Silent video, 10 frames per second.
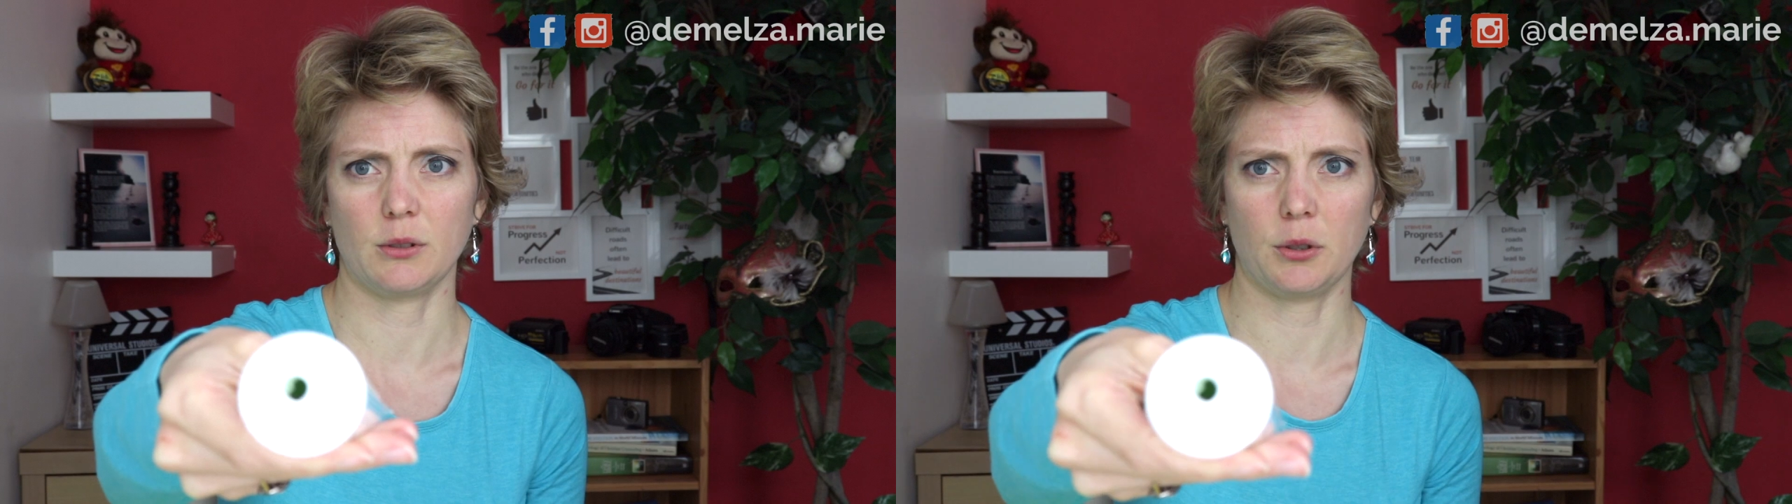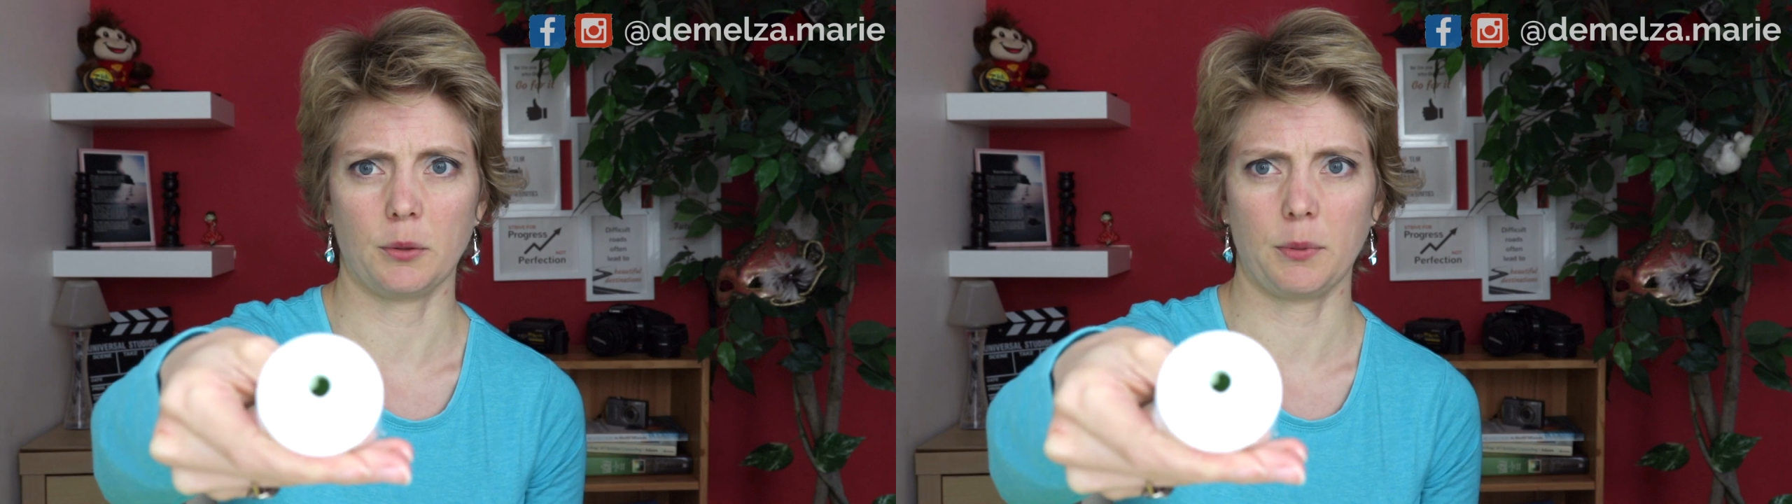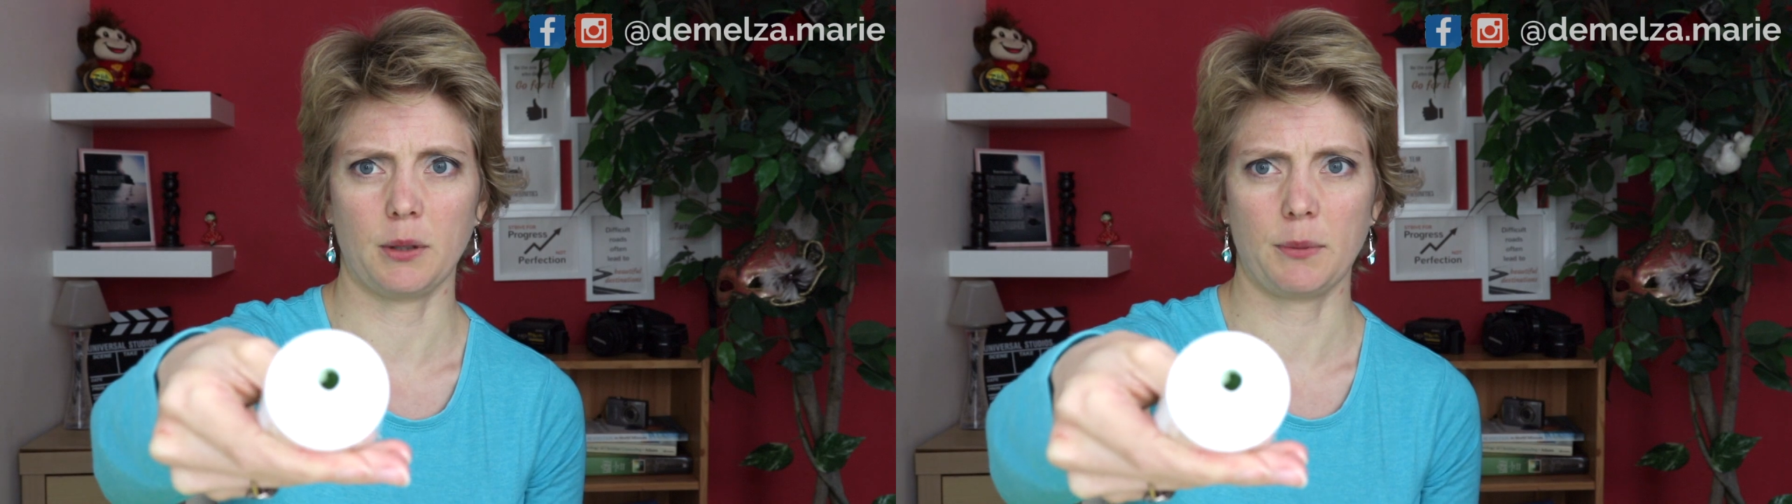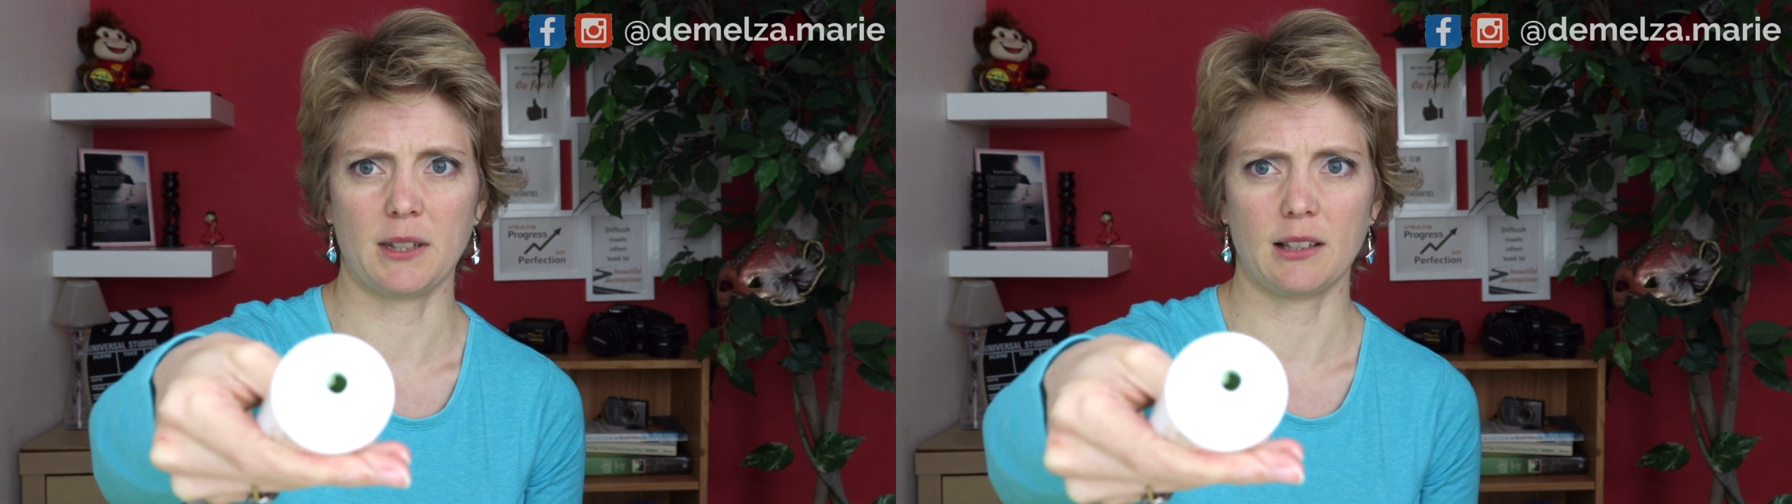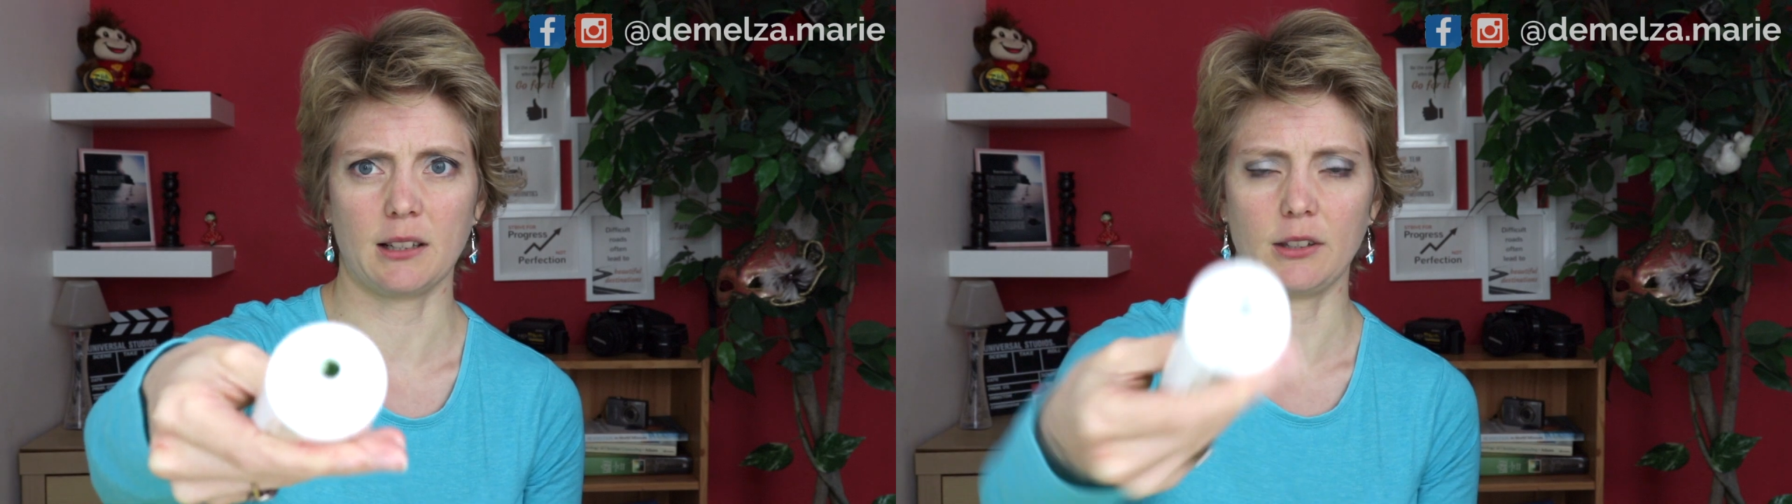look, but
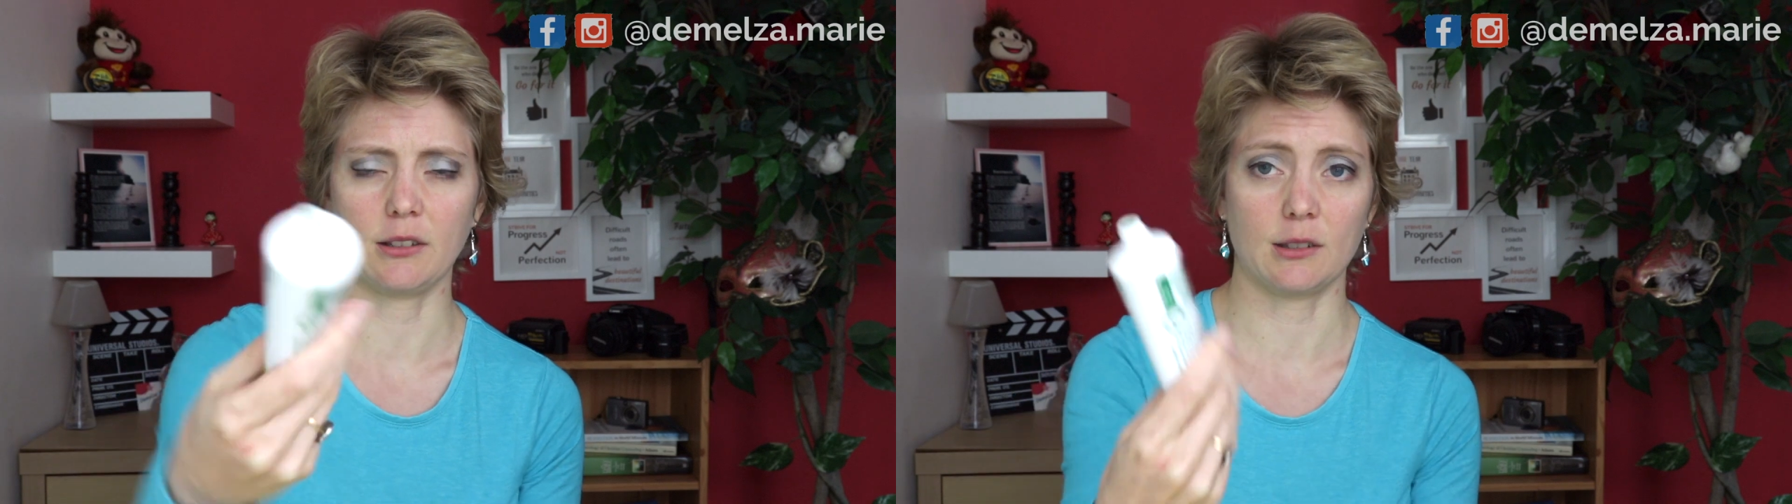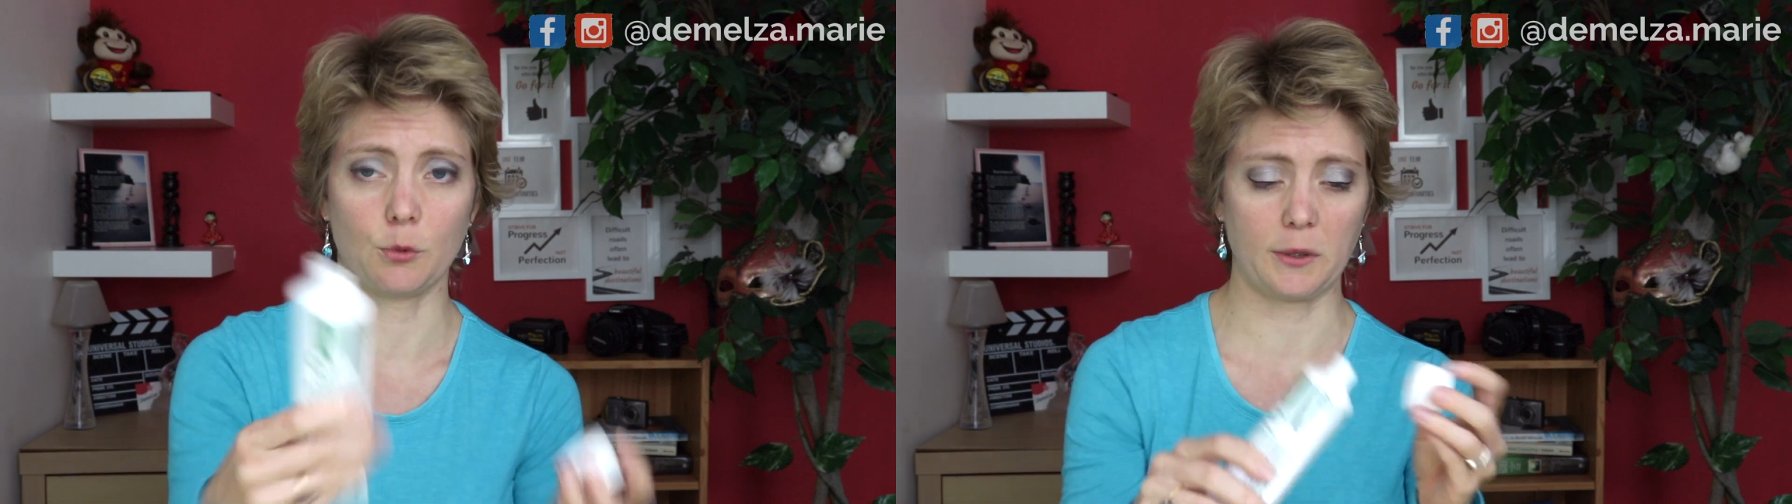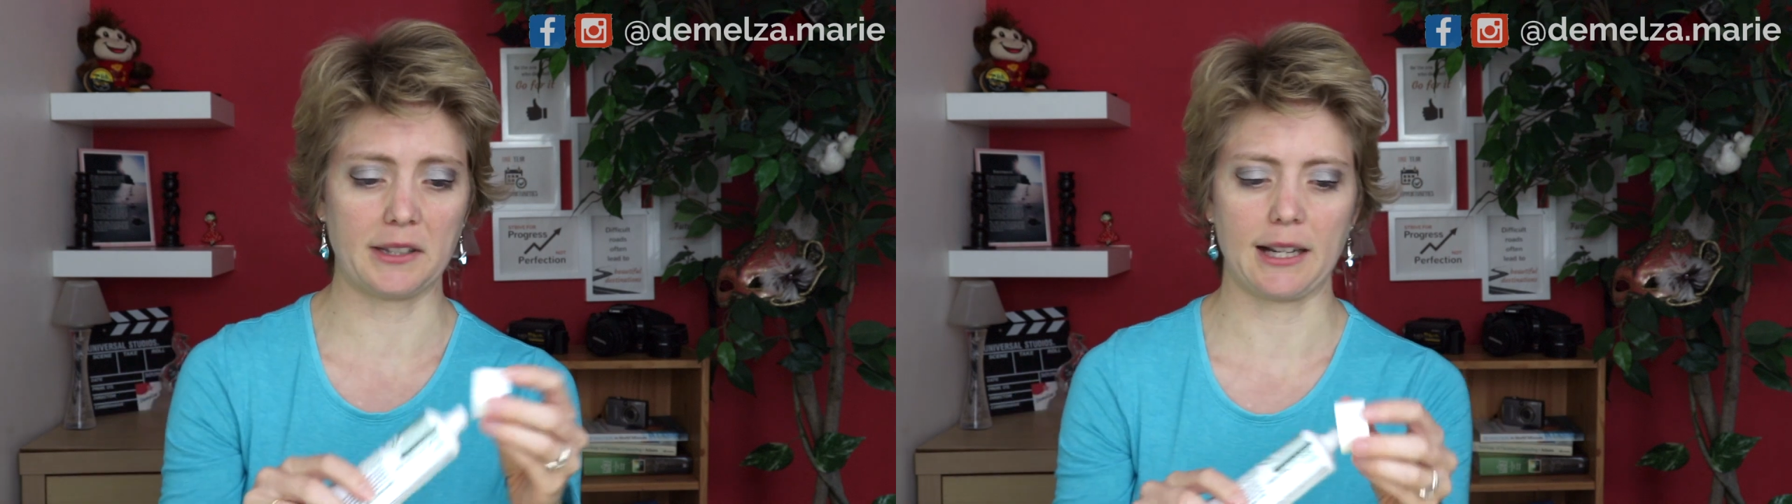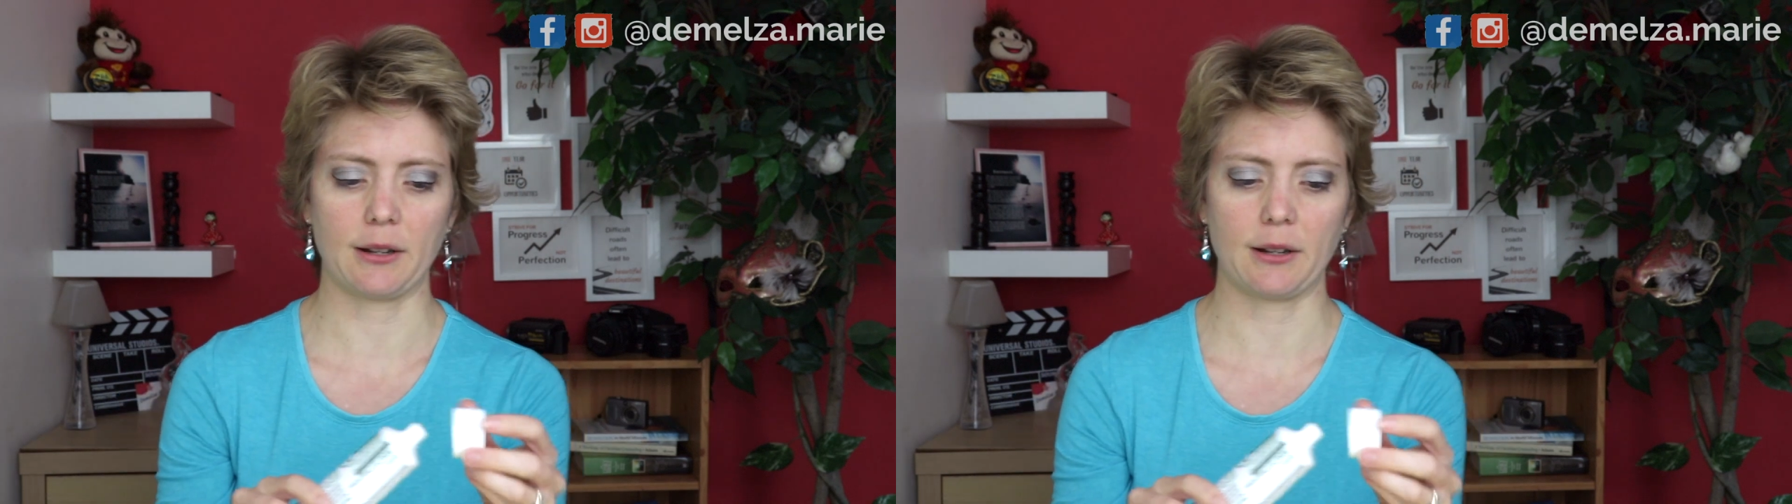basically you can squeeze